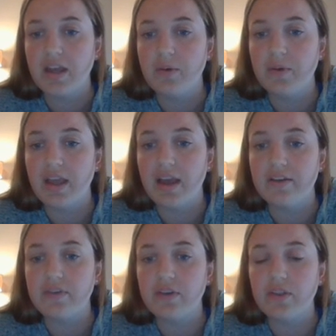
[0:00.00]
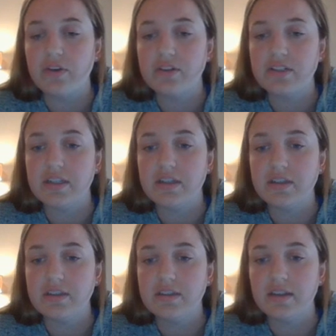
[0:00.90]
And we have 13
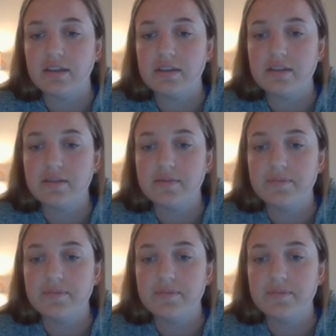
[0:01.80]
cents.